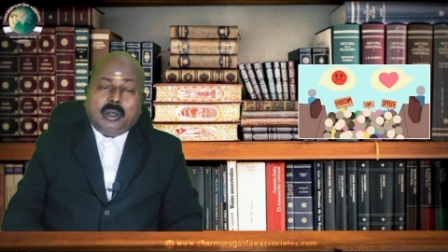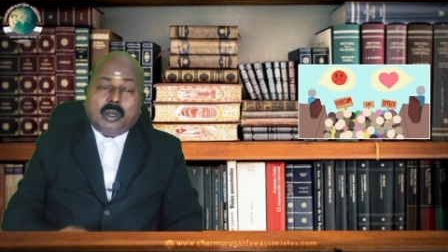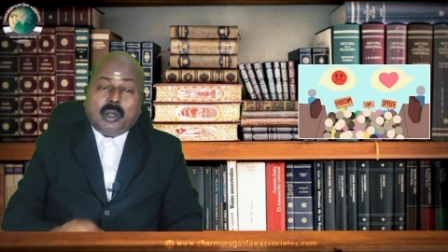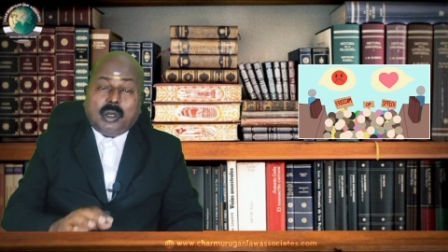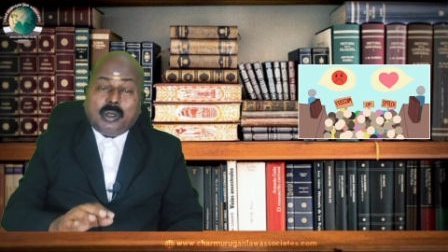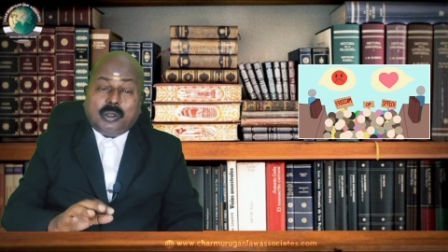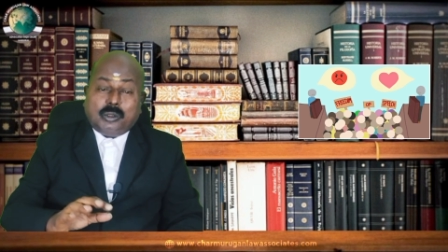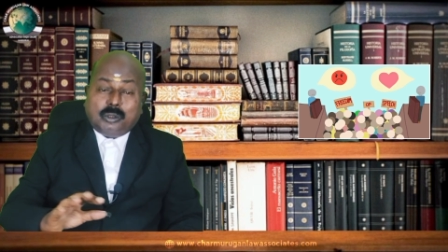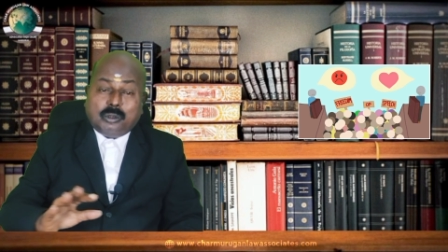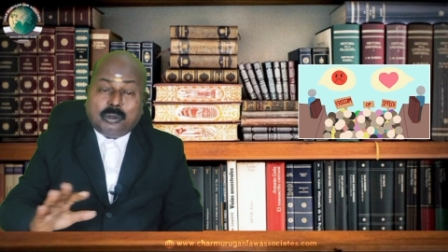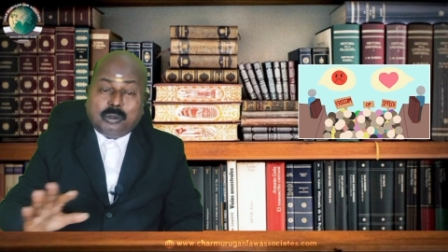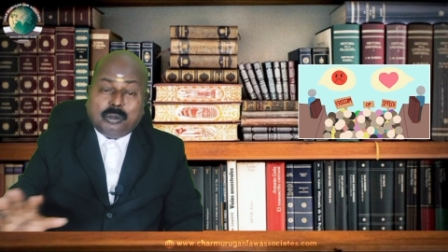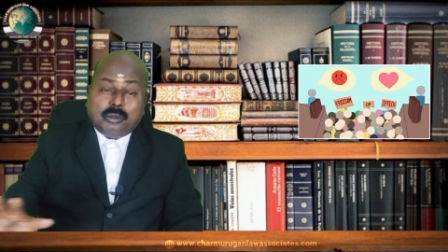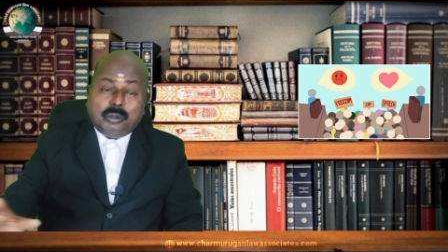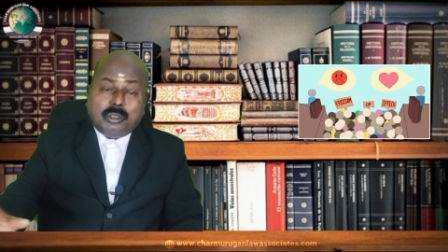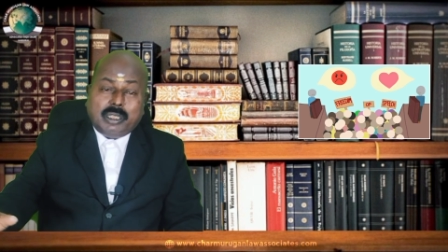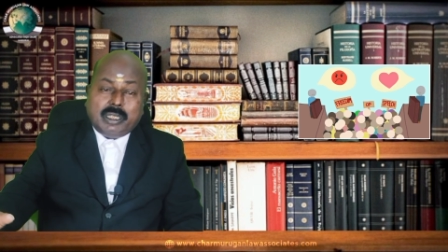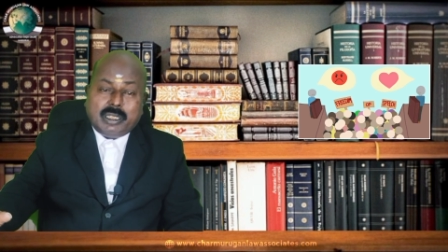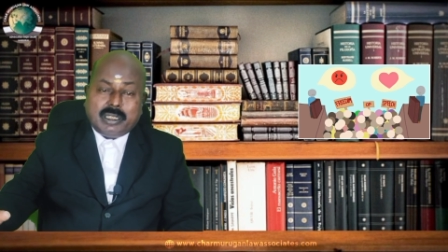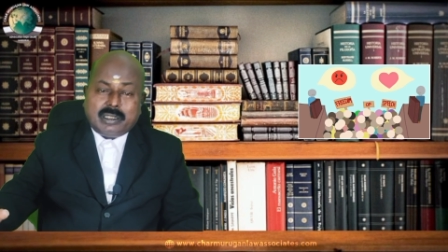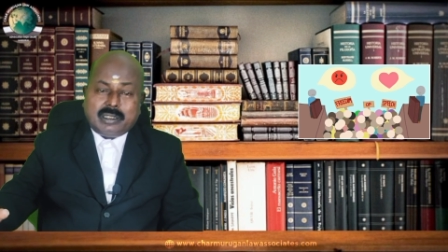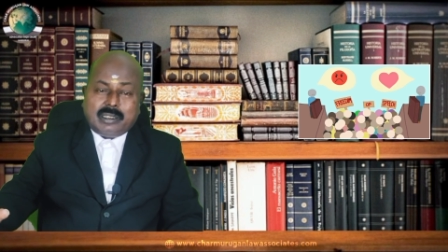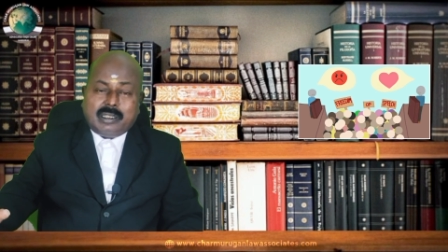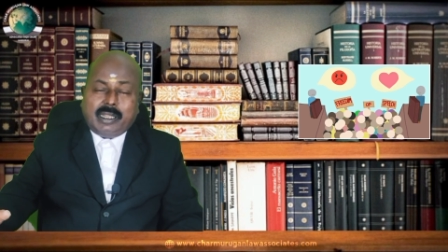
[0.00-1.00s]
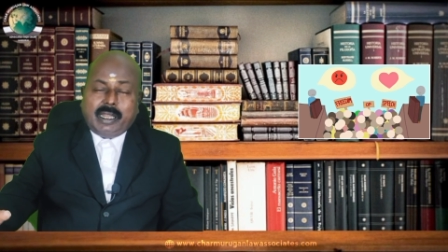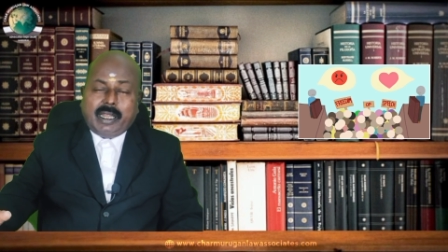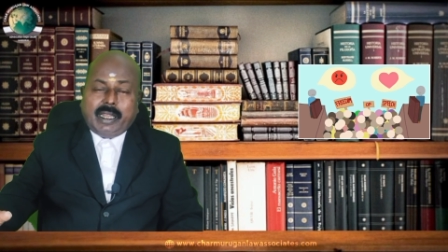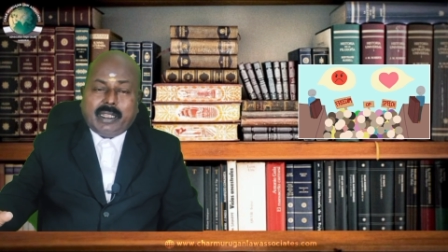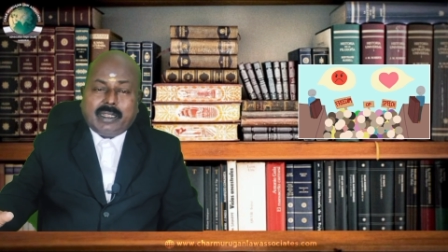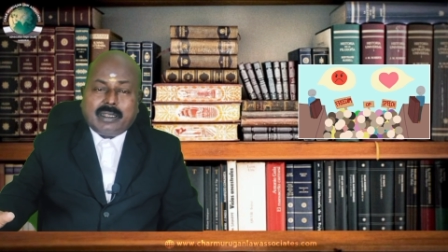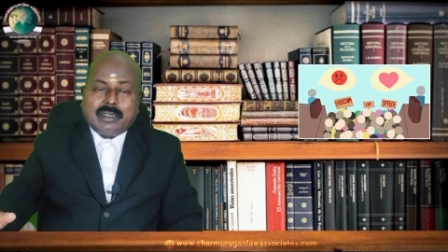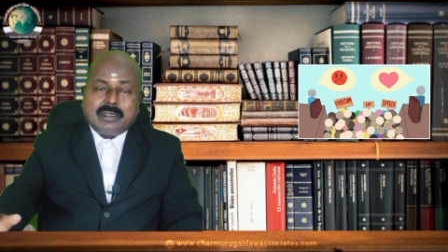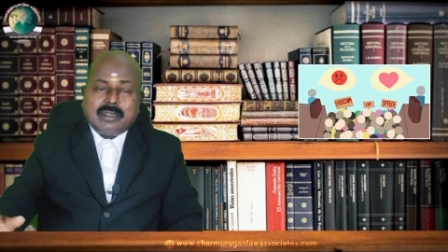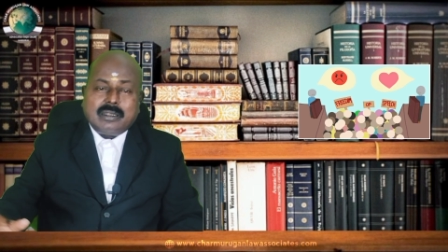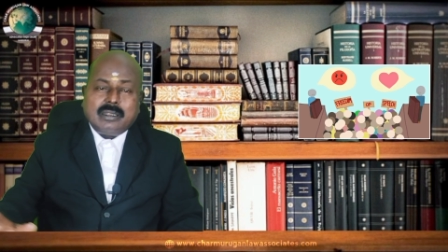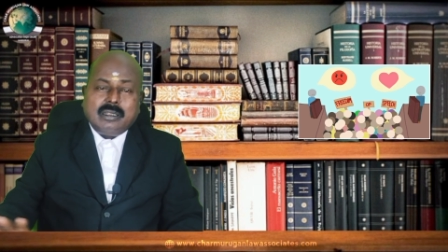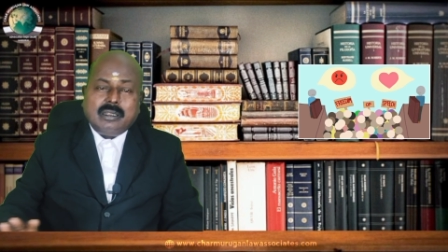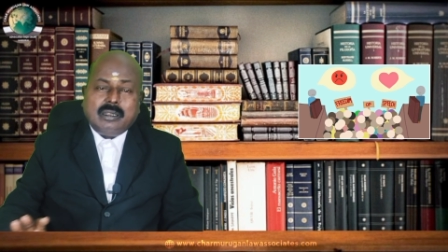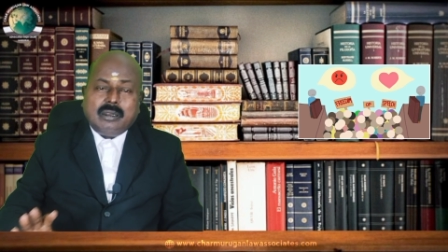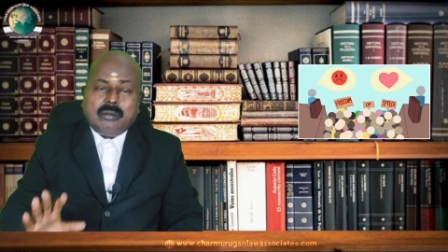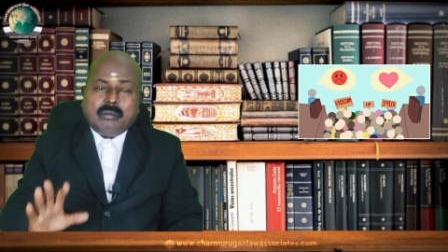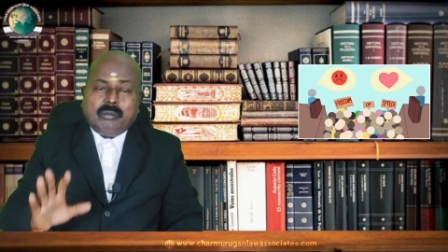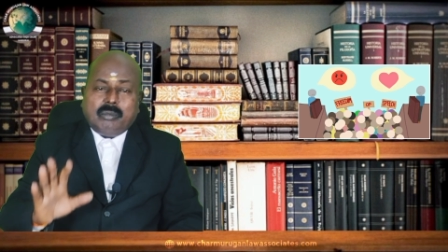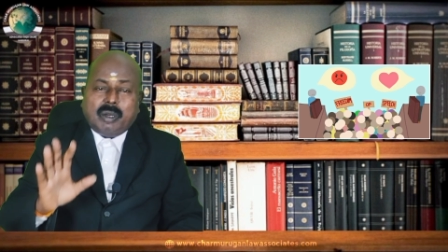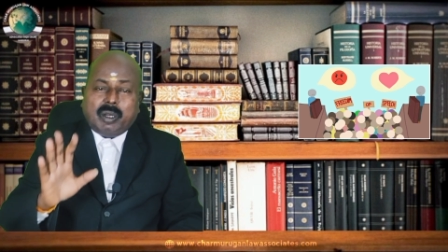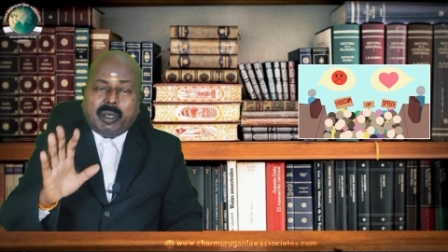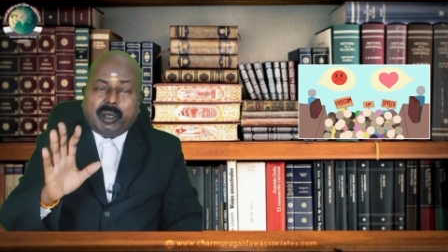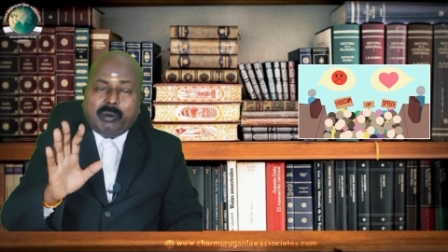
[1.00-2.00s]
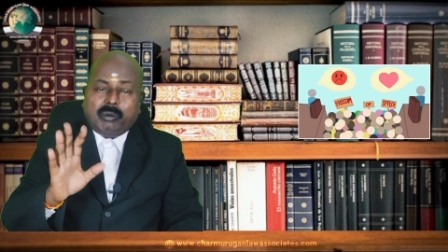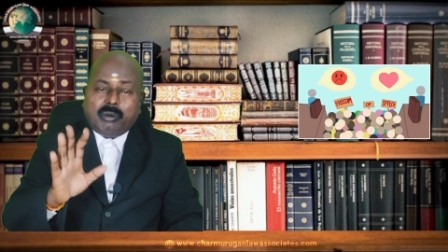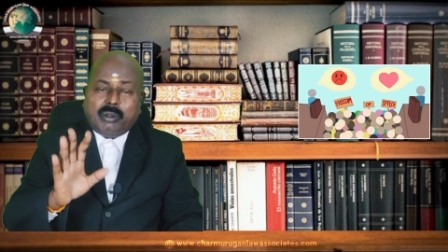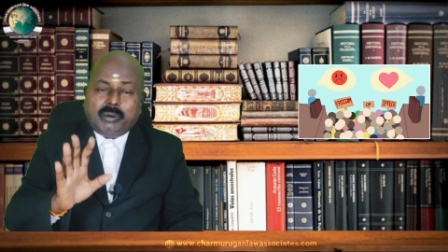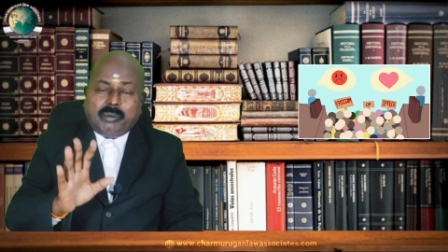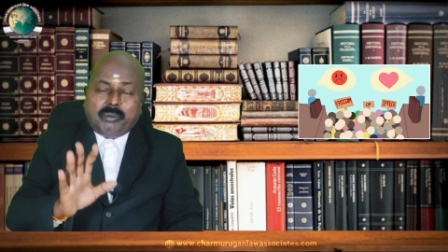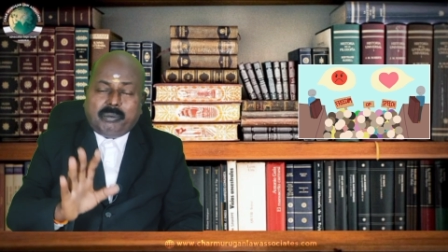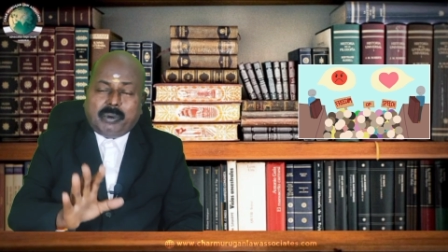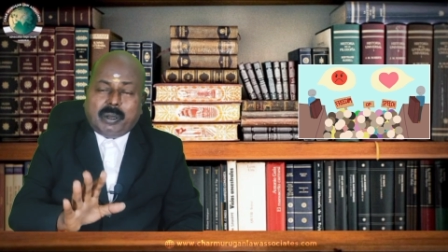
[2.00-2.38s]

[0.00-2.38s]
not to do these things but your